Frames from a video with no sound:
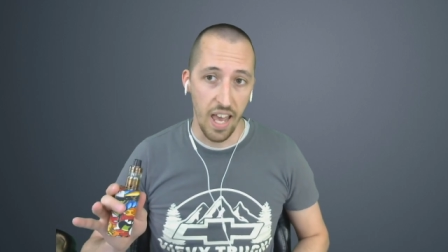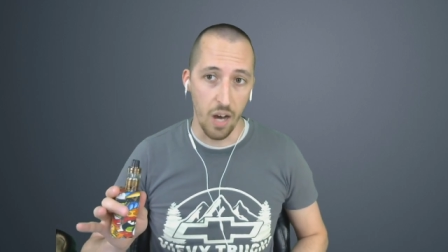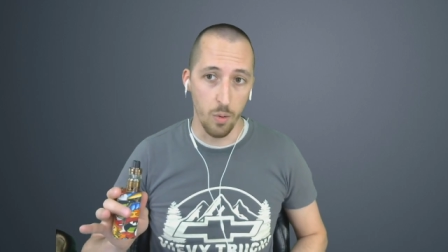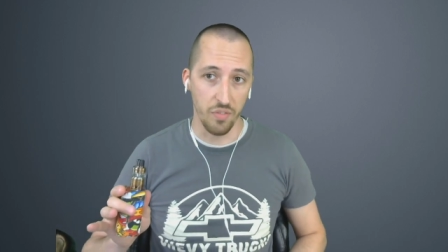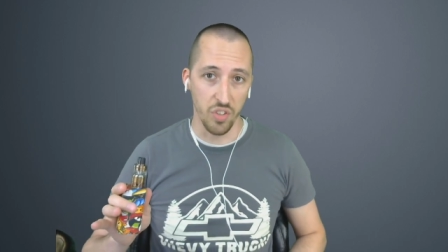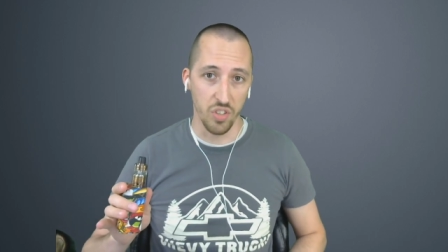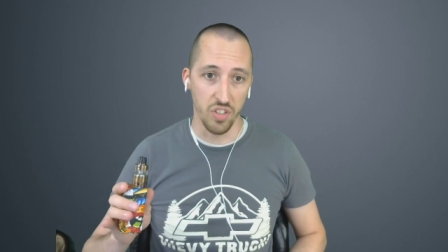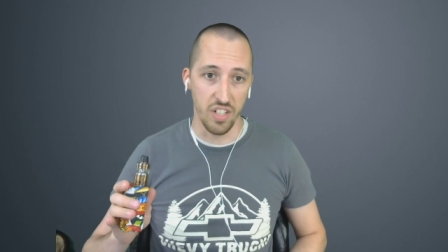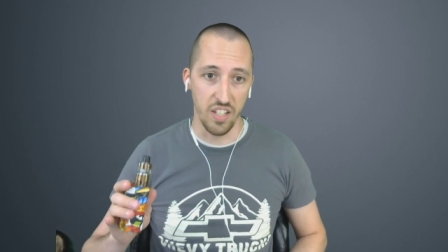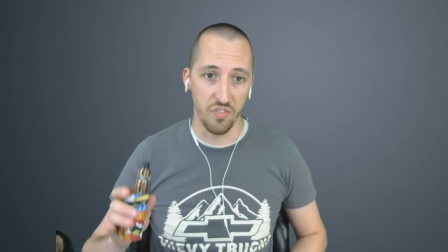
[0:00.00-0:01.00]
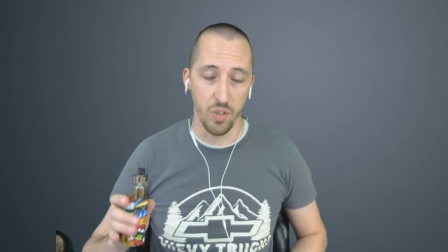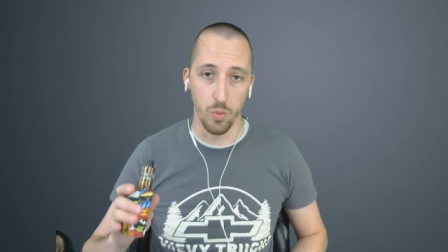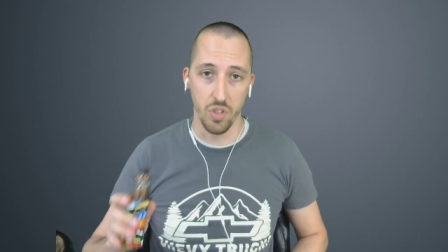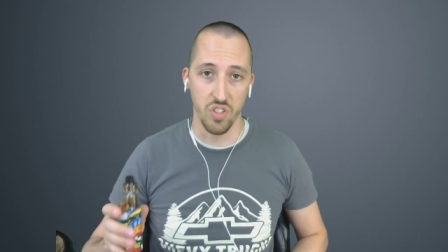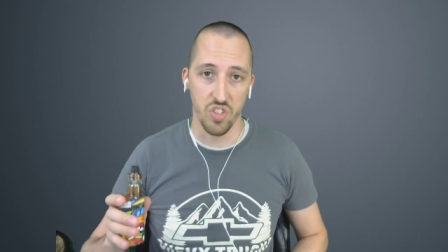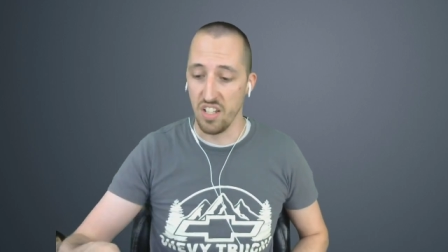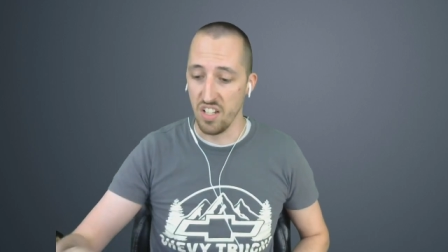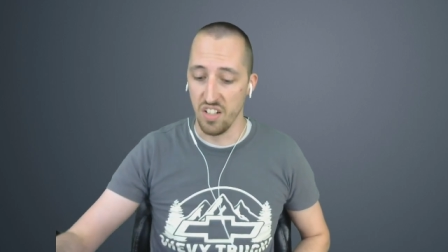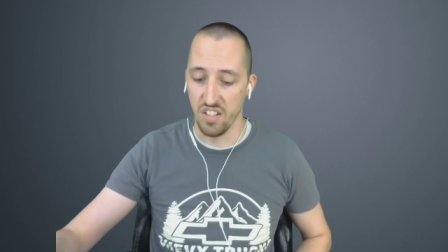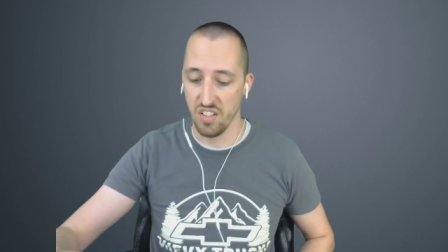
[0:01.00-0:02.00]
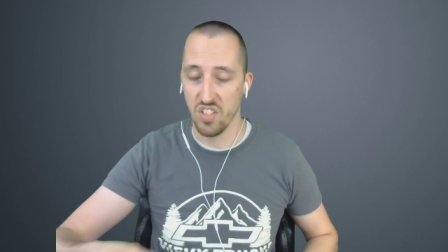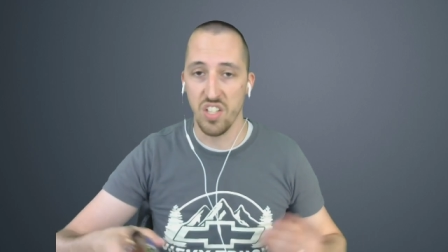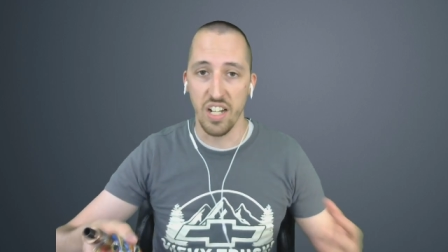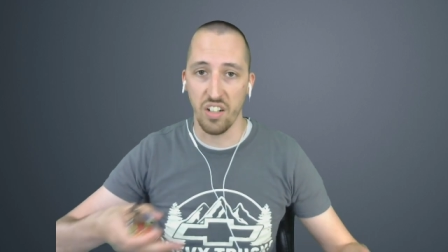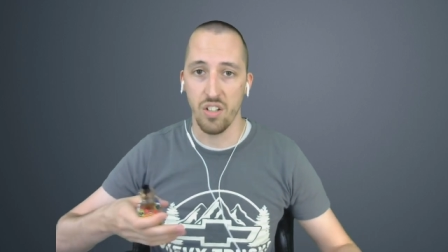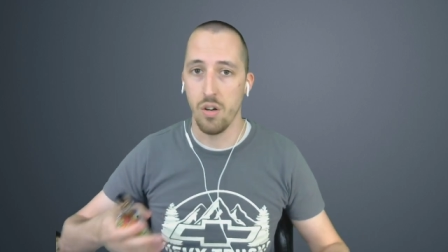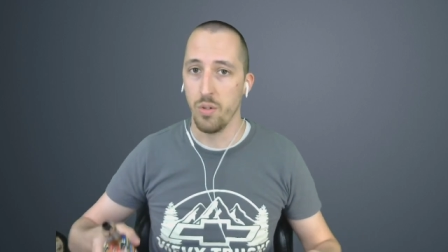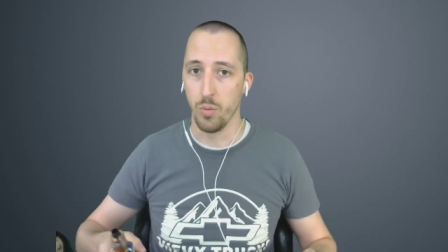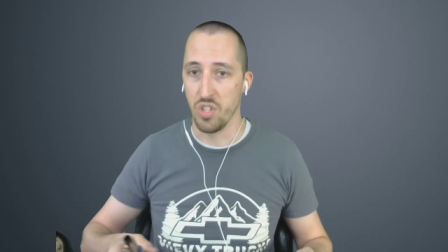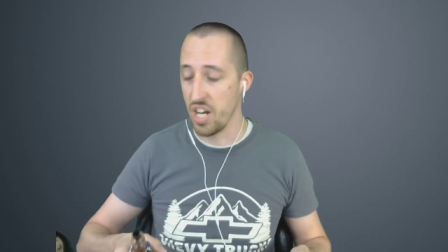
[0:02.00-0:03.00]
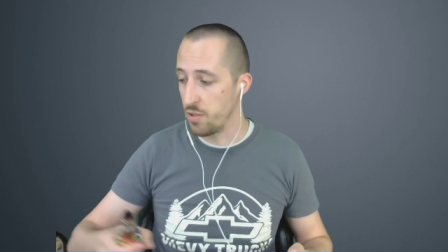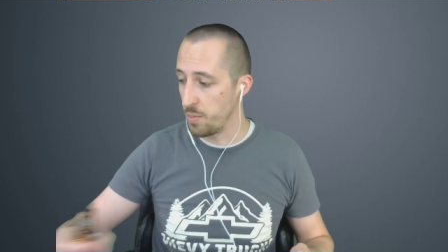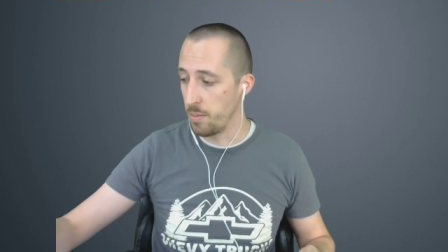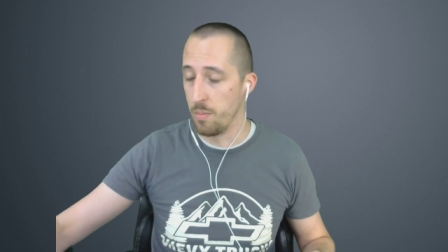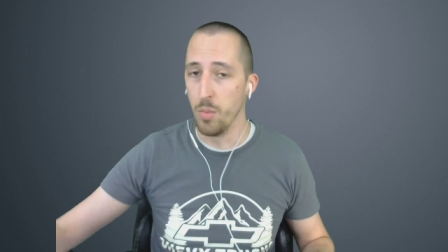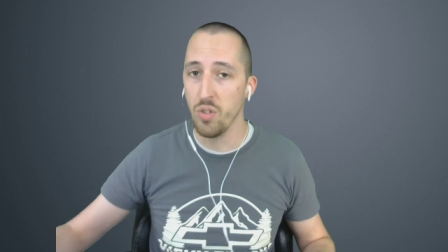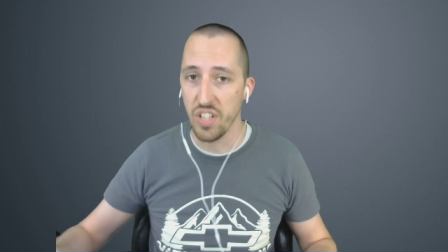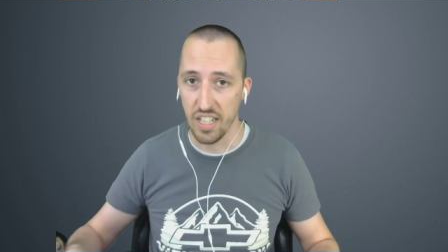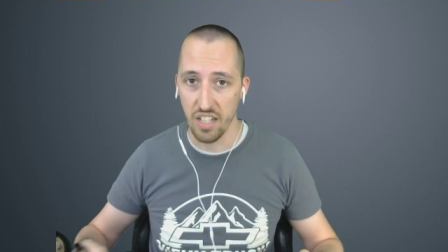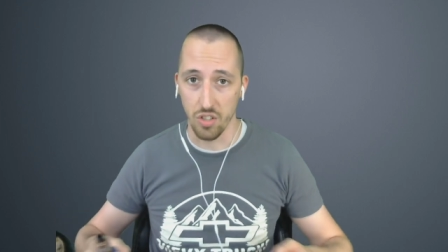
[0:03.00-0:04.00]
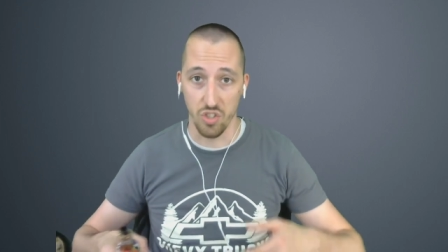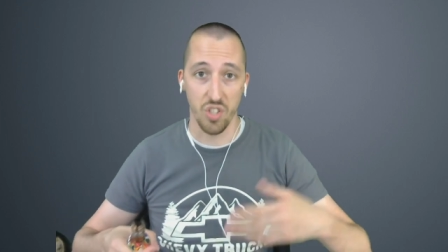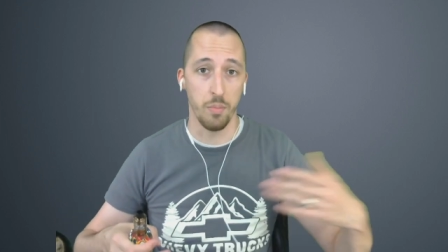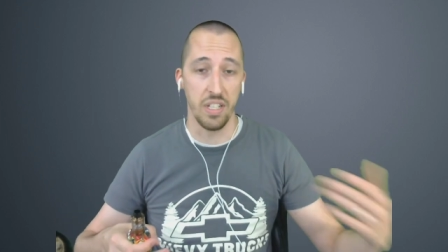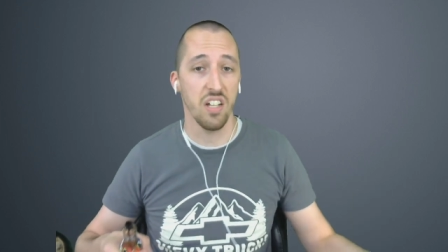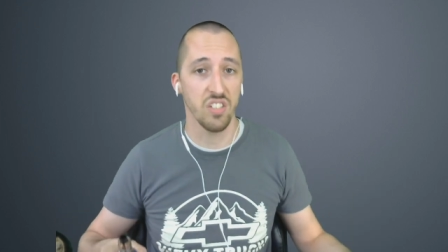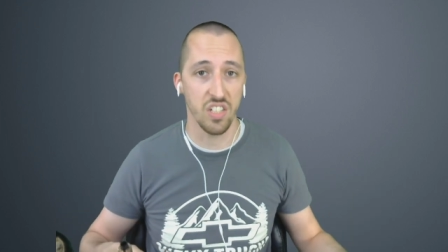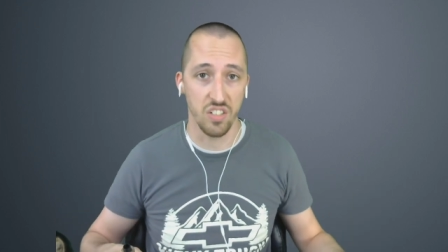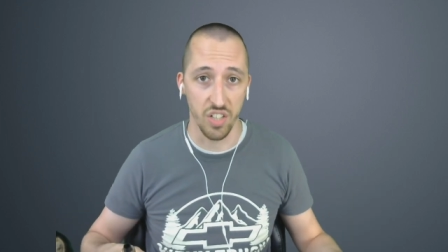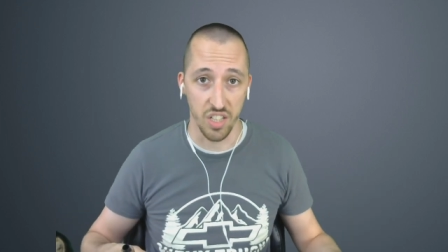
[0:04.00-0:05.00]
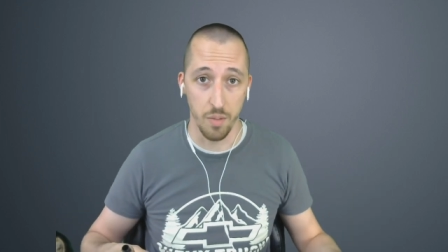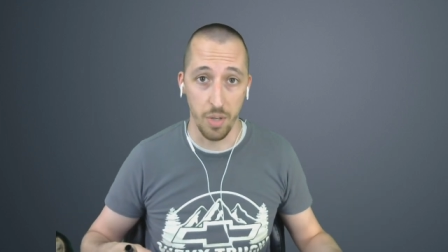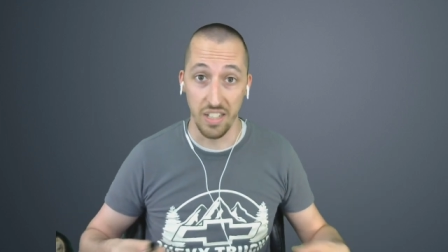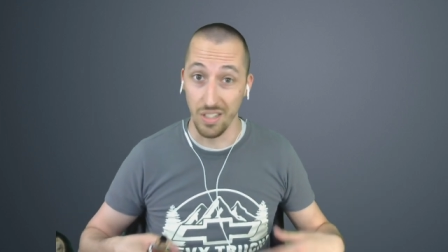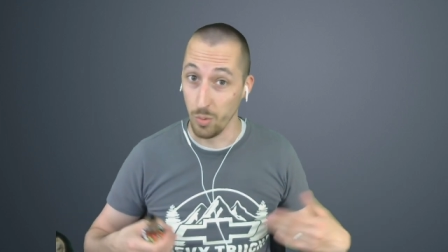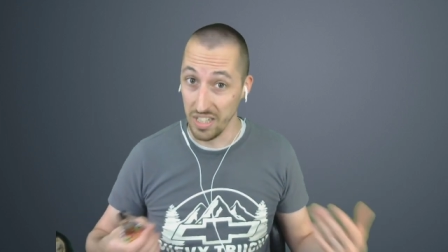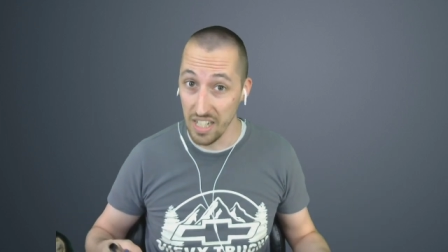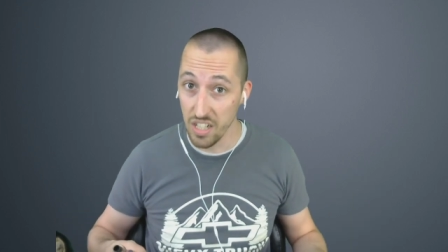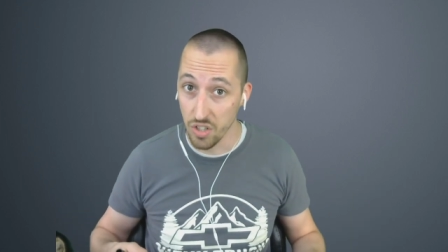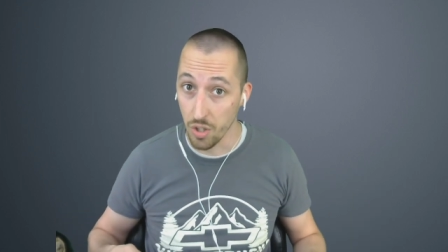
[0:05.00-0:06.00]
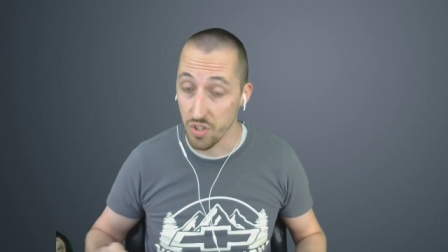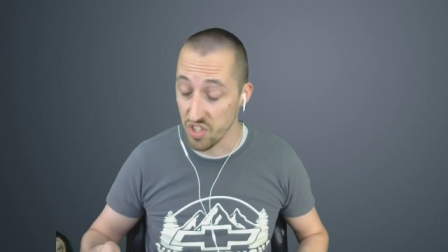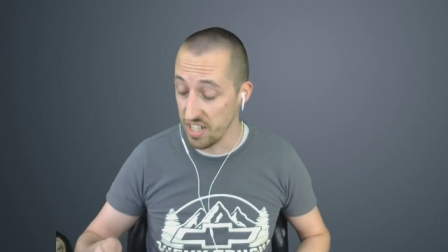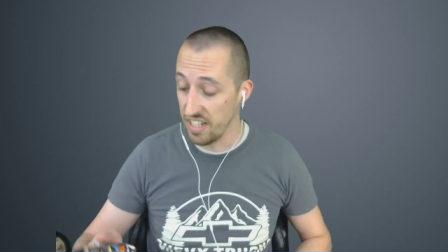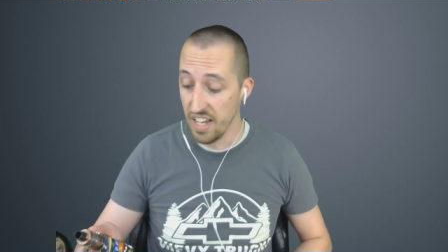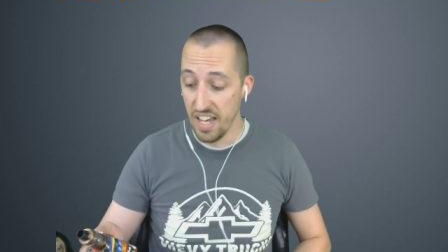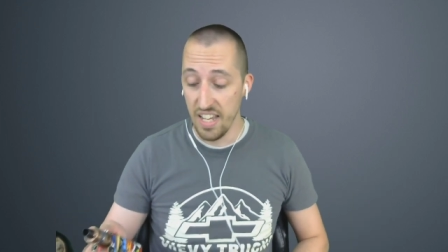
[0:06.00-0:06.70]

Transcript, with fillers: However, if it was in a scenario in which I was maybe moving it or somebody else had clicked the button and we didn't notice it,